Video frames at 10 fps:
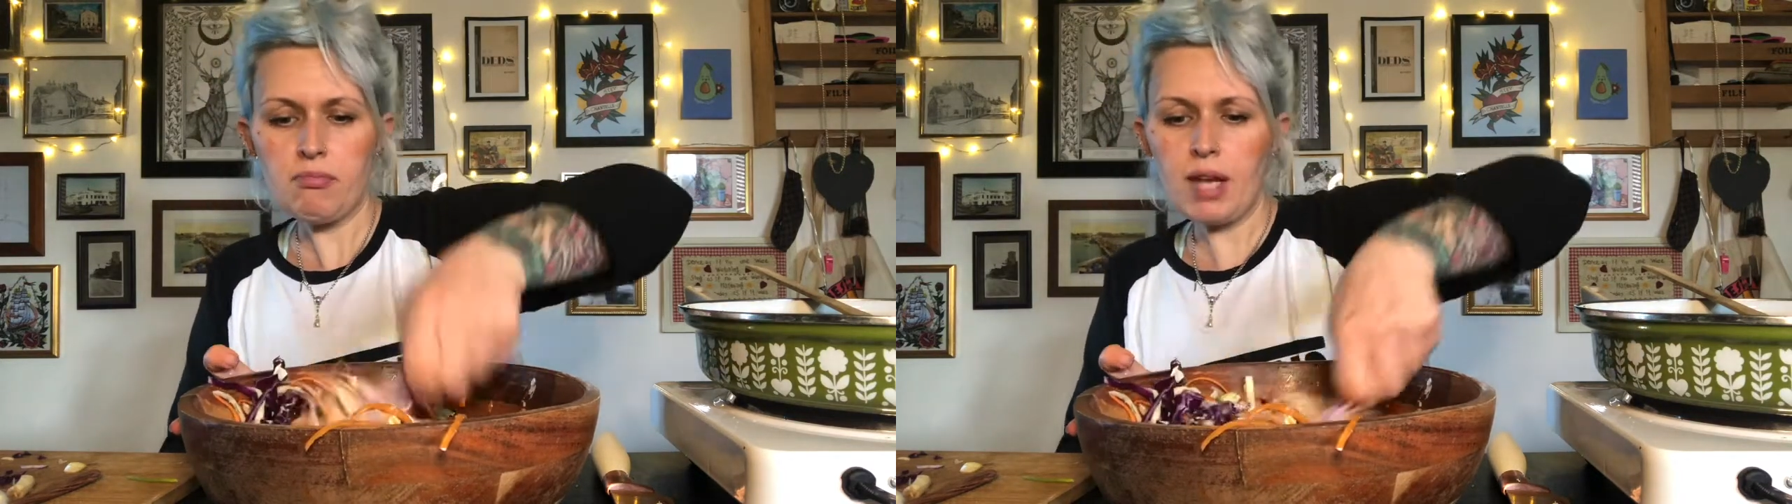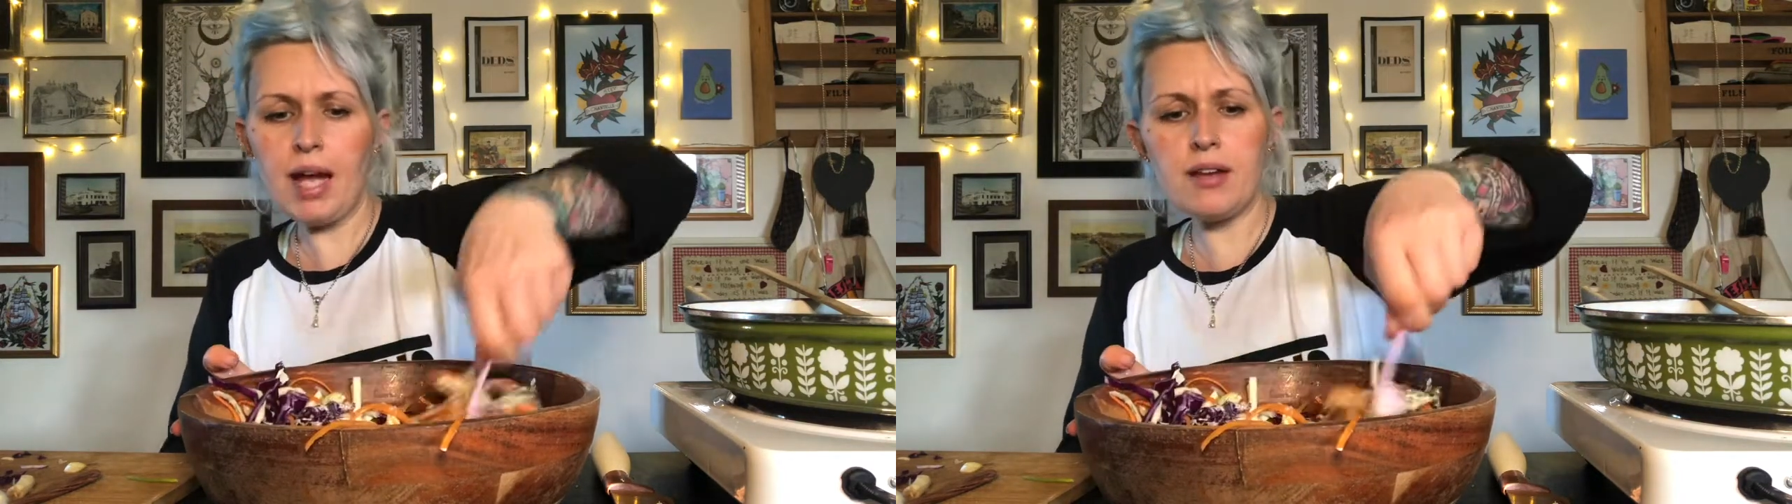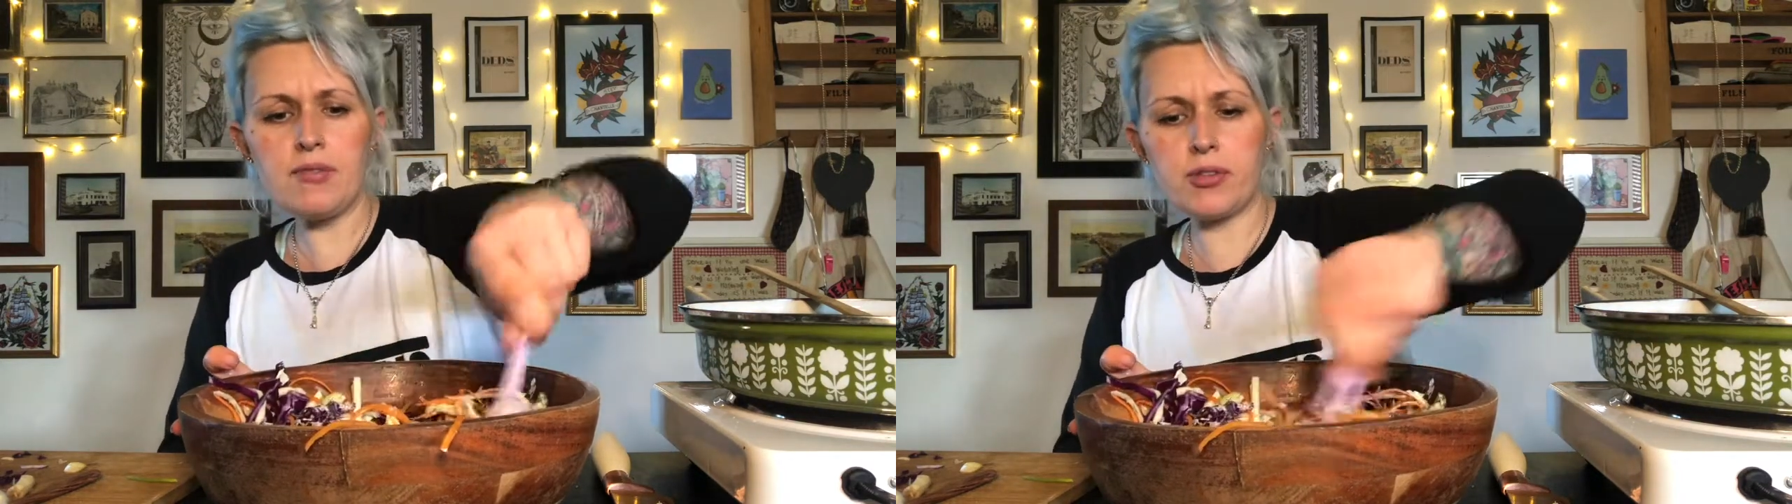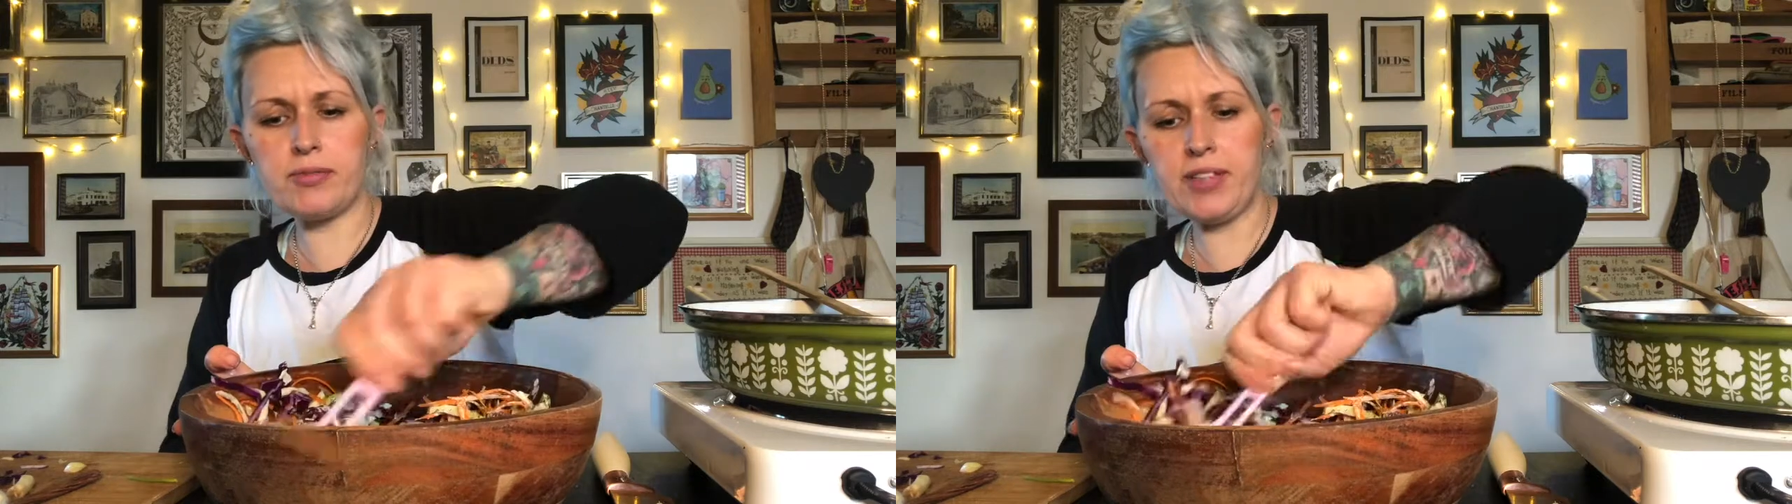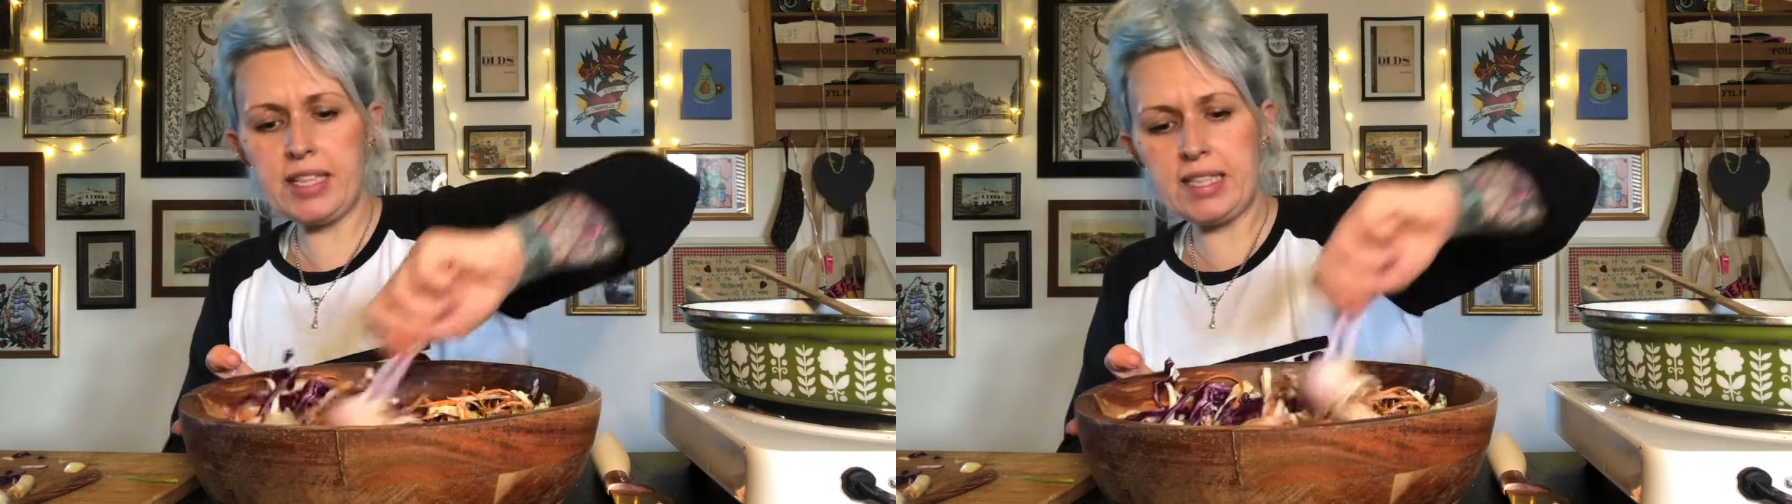and for
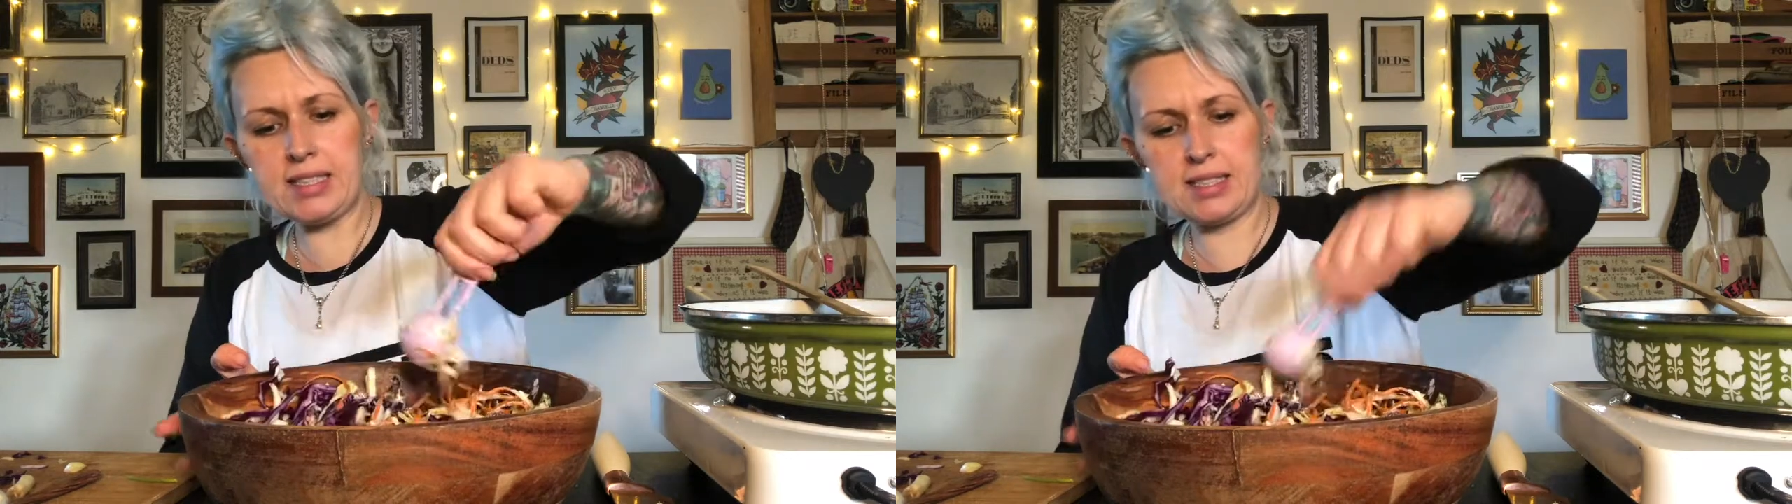convenience